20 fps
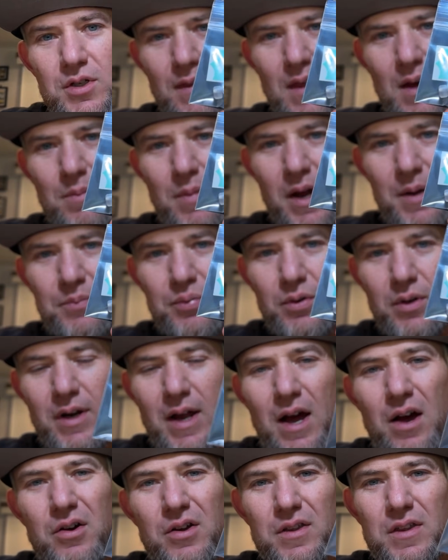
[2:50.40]
that Mike put
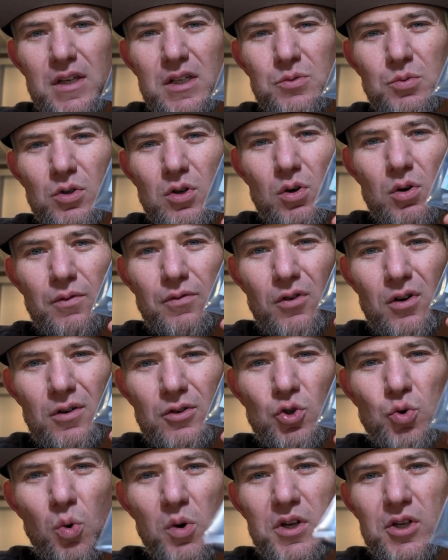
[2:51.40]
out. And these were going for
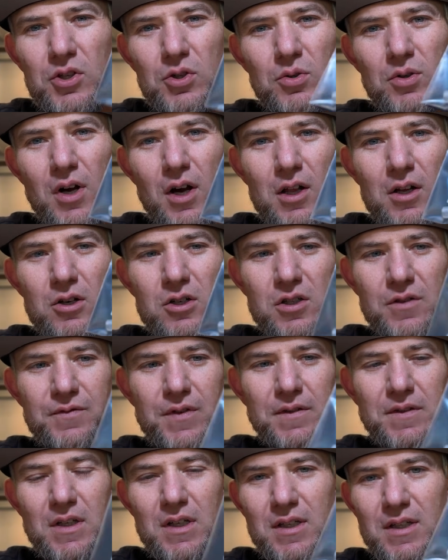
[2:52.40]

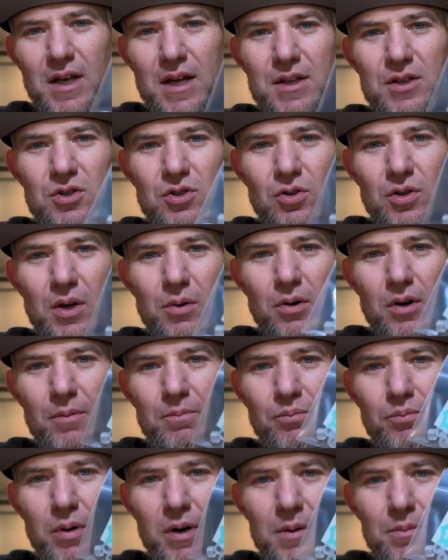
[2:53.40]
$22.50. So they were
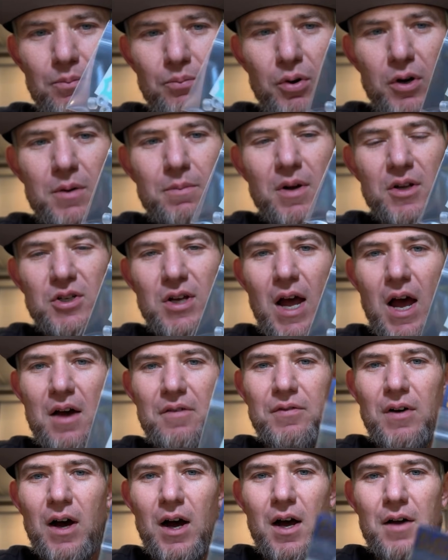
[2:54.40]
pretty much
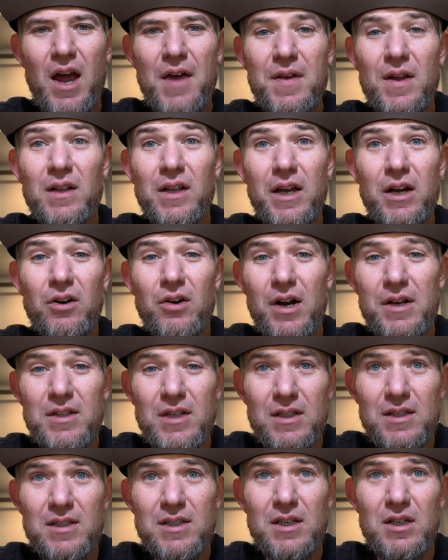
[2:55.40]
half off. And then later I
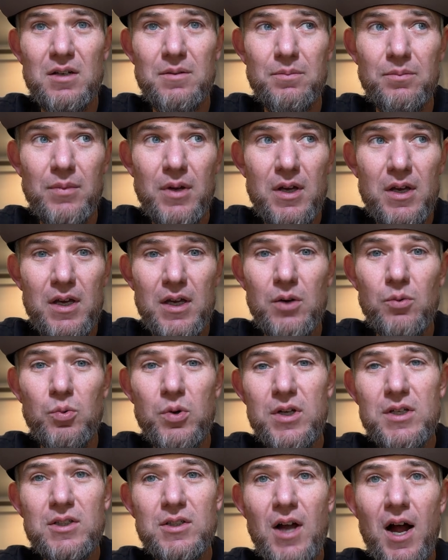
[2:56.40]
did see him, he
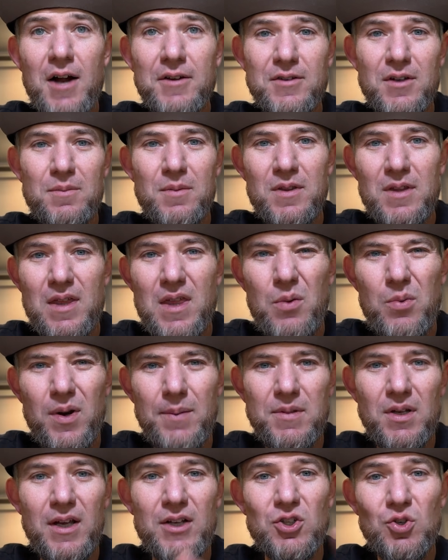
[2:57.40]
restocked them and then they went
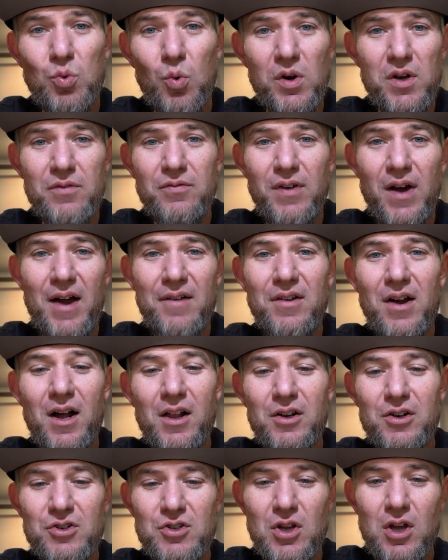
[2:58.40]
up to like
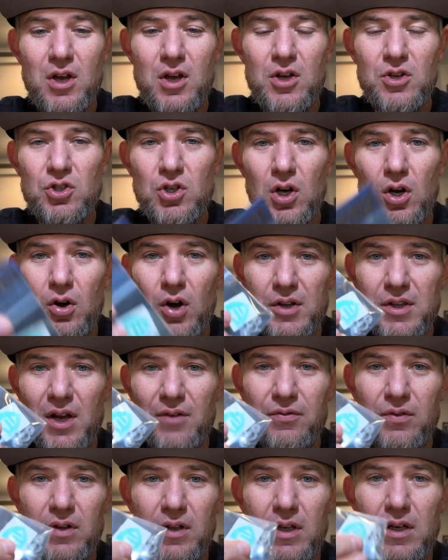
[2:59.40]
$25. So I
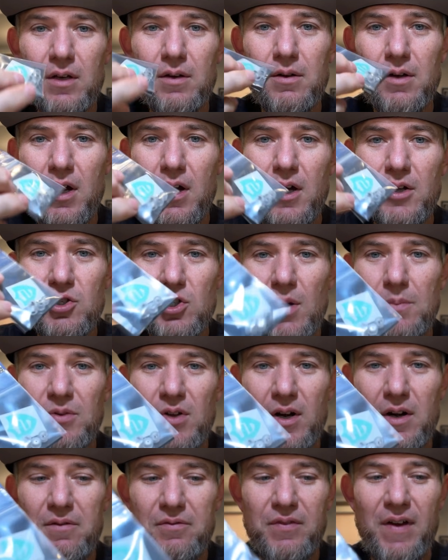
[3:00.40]
definitely jumped
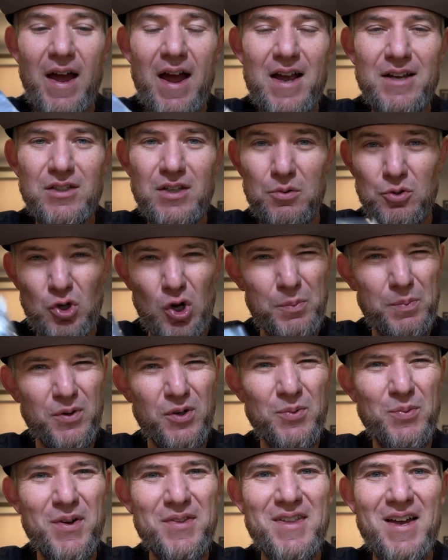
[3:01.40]
on it fast. I was hoping
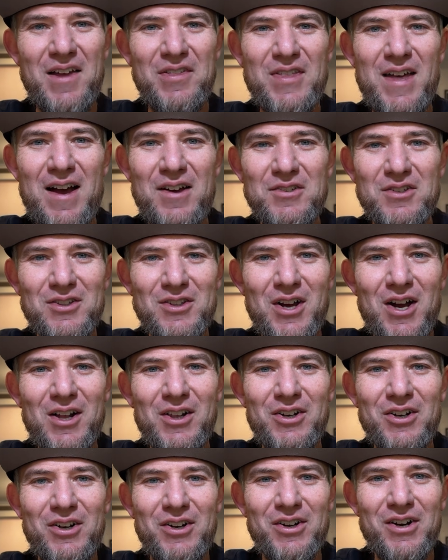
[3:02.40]
to win that
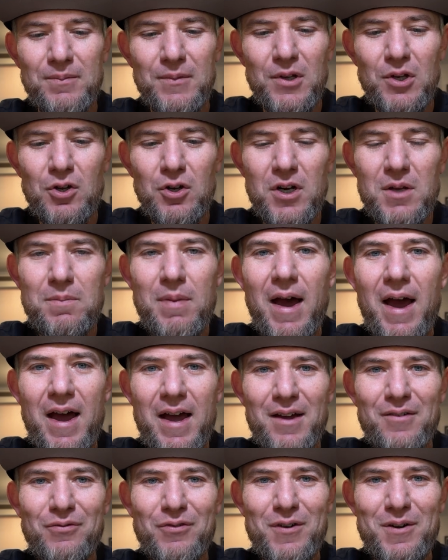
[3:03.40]
$1,000 goodie
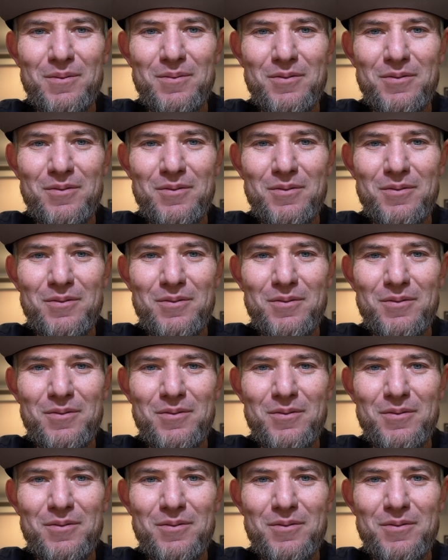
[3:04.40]
bag from